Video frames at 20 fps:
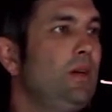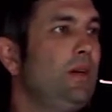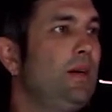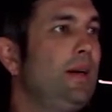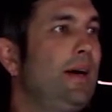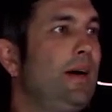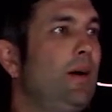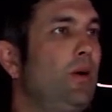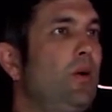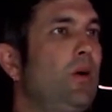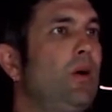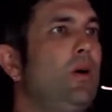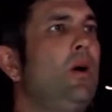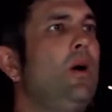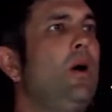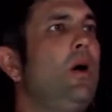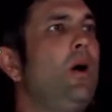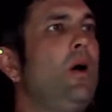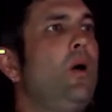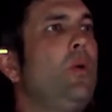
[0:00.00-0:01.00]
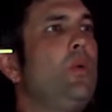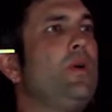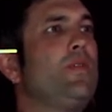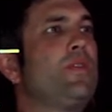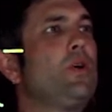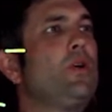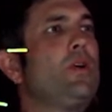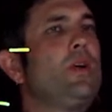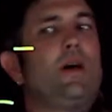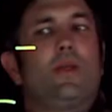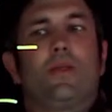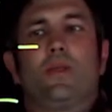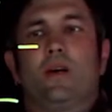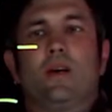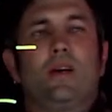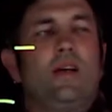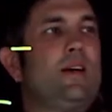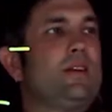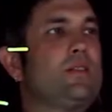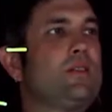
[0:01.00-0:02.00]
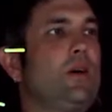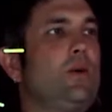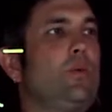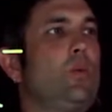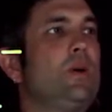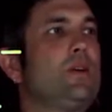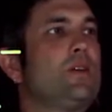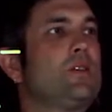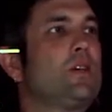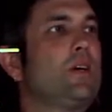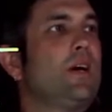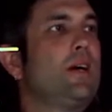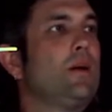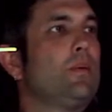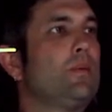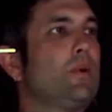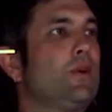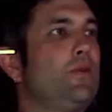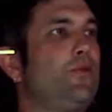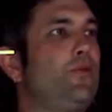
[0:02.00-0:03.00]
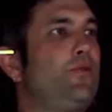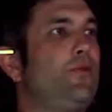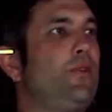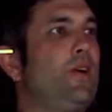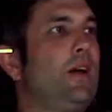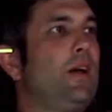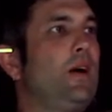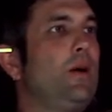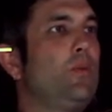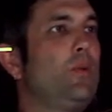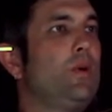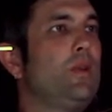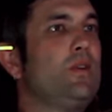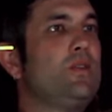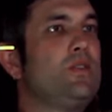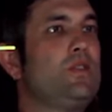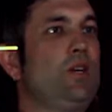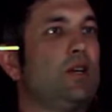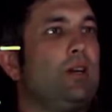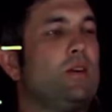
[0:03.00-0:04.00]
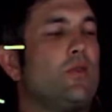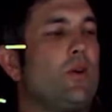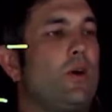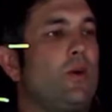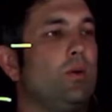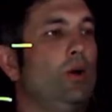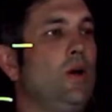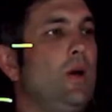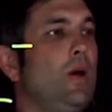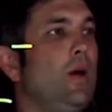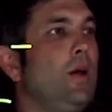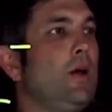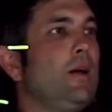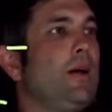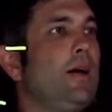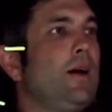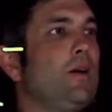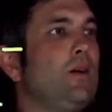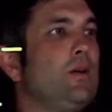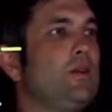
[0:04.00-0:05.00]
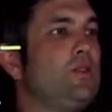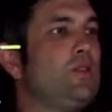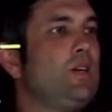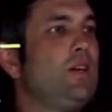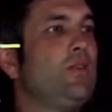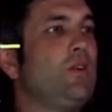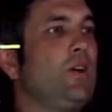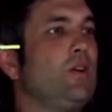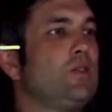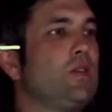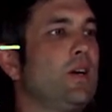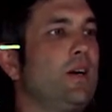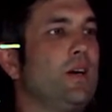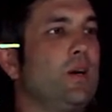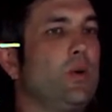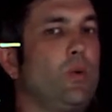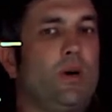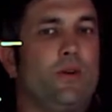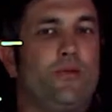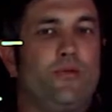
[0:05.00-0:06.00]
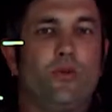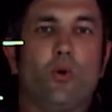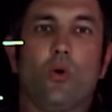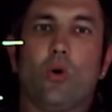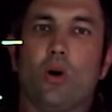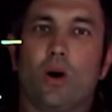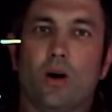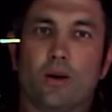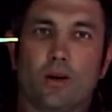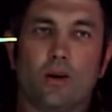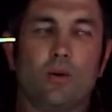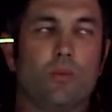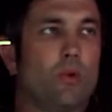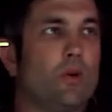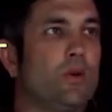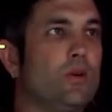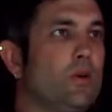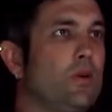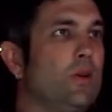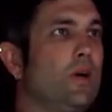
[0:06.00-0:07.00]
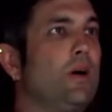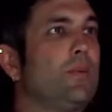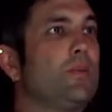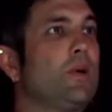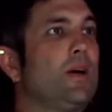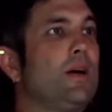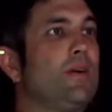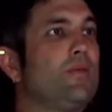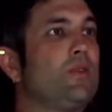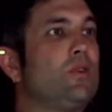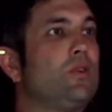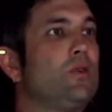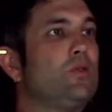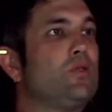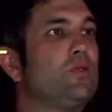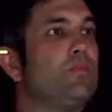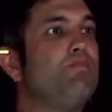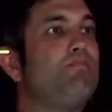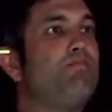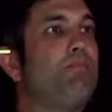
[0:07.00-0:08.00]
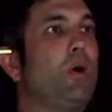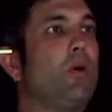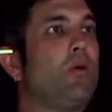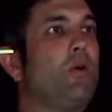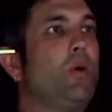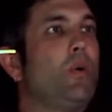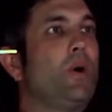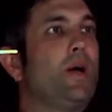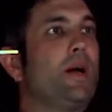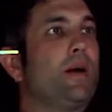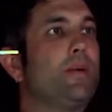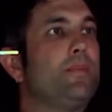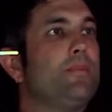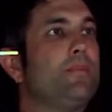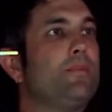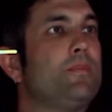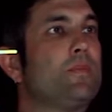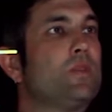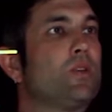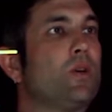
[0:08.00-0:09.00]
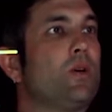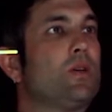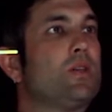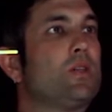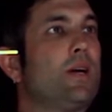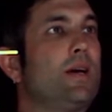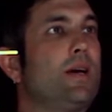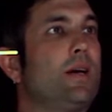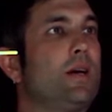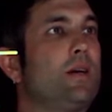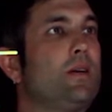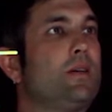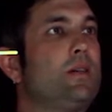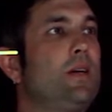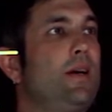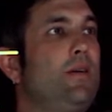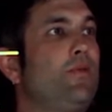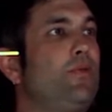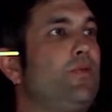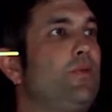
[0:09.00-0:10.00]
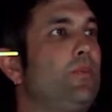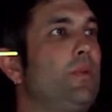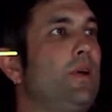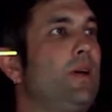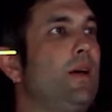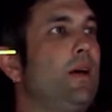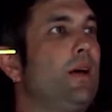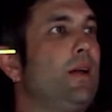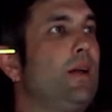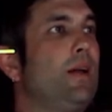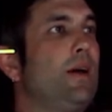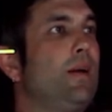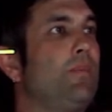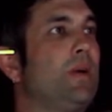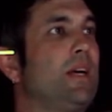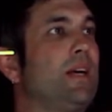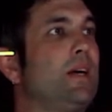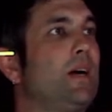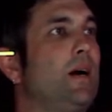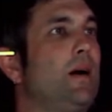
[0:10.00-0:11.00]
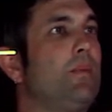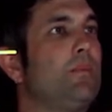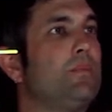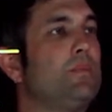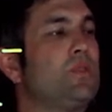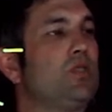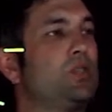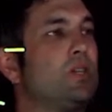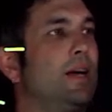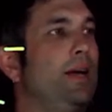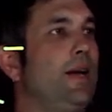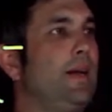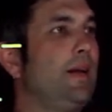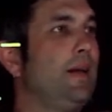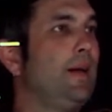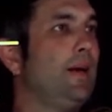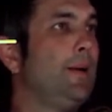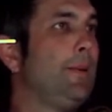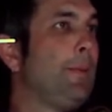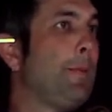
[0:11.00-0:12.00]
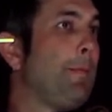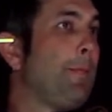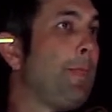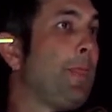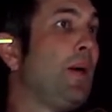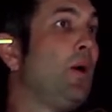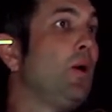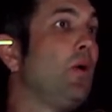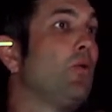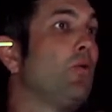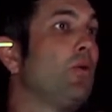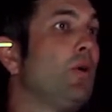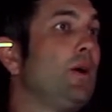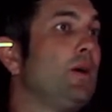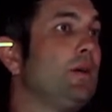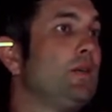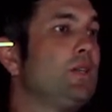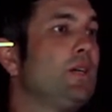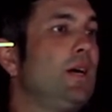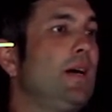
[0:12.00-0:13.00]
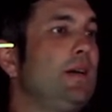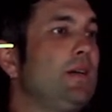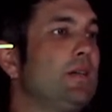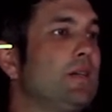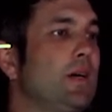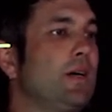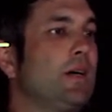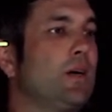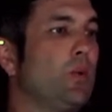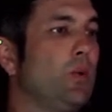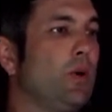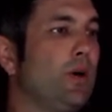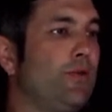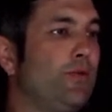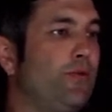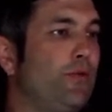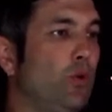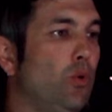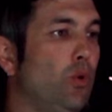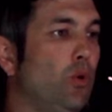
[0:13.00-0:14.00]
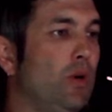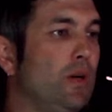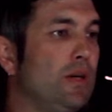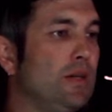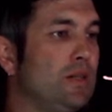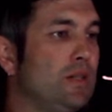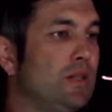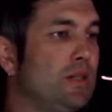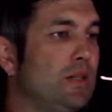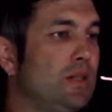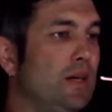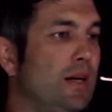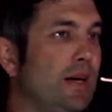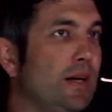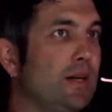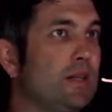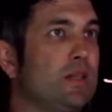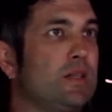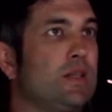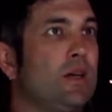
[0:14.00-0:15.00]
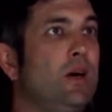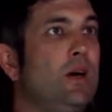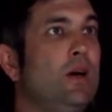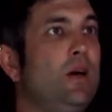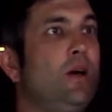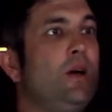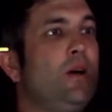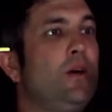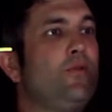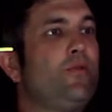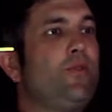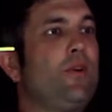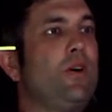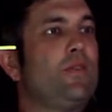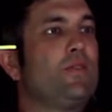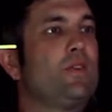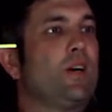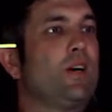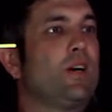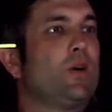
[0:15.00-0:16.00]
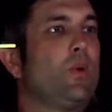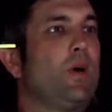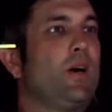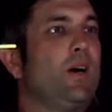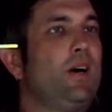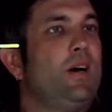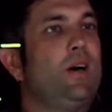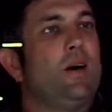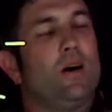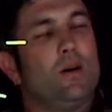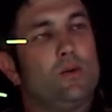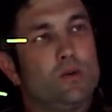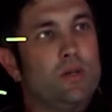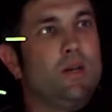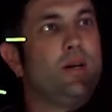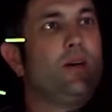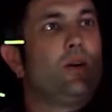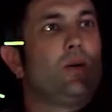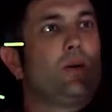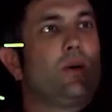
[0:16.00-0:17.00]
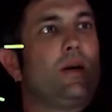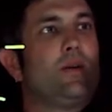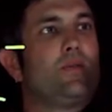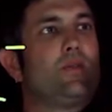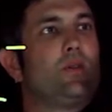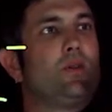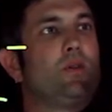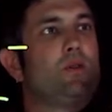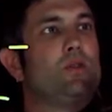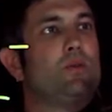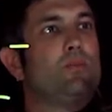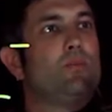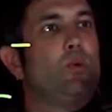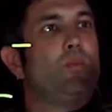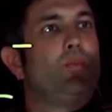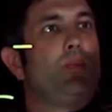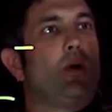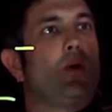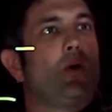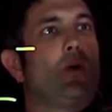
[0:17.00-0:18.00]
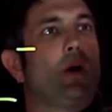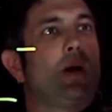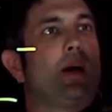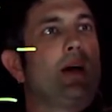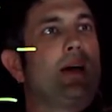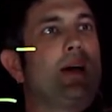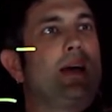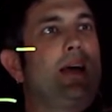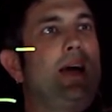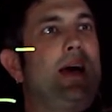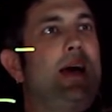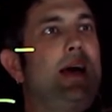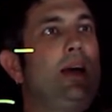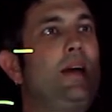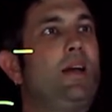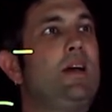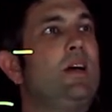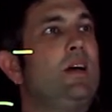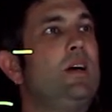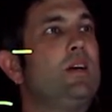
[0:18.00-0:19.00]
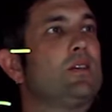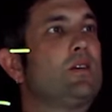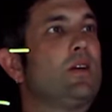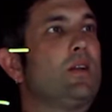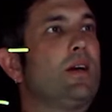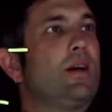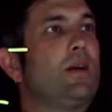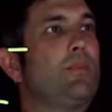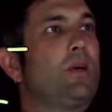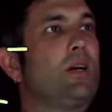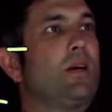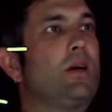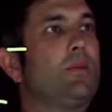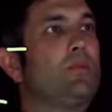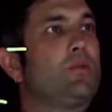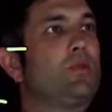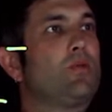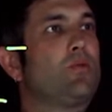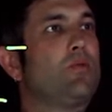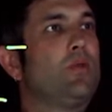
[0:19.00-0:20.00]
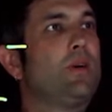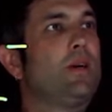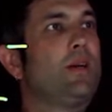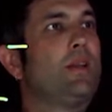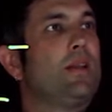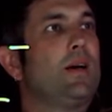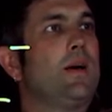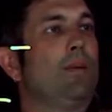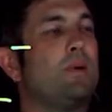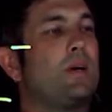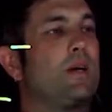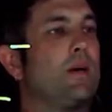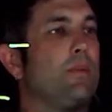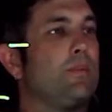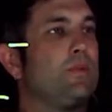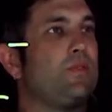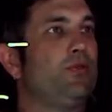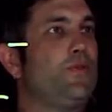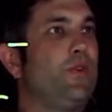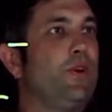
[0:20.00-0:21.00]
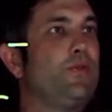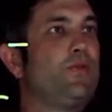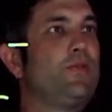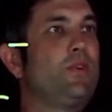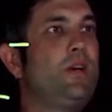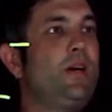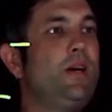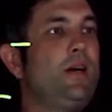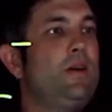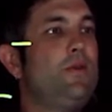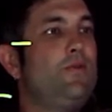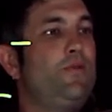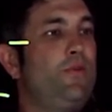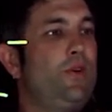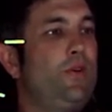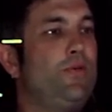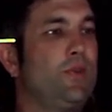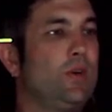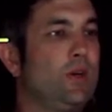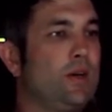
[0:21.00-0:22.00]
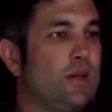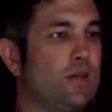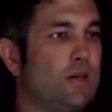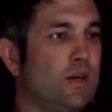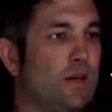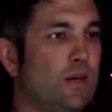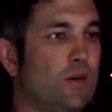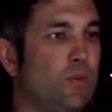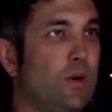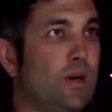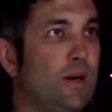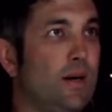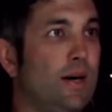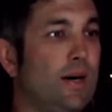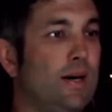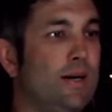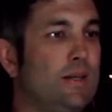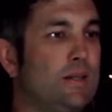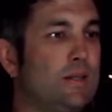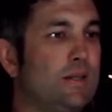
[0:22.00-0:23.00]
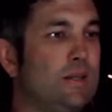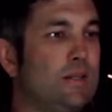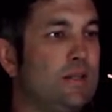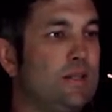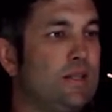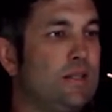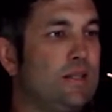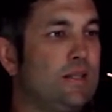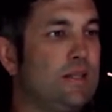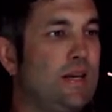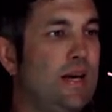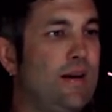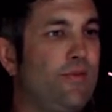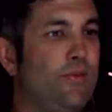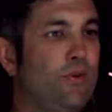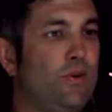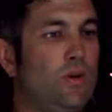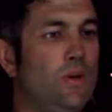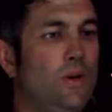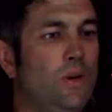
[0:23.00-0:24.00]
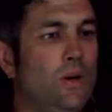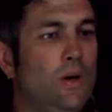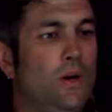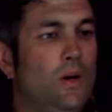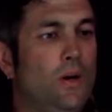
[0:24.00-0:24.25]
Now, we've got nothing there, so once again, I'm gonna fill up with a 0. Now, 0 takeaway 4, I don't wanna do that. I'm gonna have to do some borrowing. So I take a 10 from there and that becomes 10 there. All right, 10 takeaway 4 is 6. 5 takeaway 8, oh dear, I'm gonna have to do some more borrowing again. So that becomes 3, that becomes 15. 15 takeaway 8 is 7.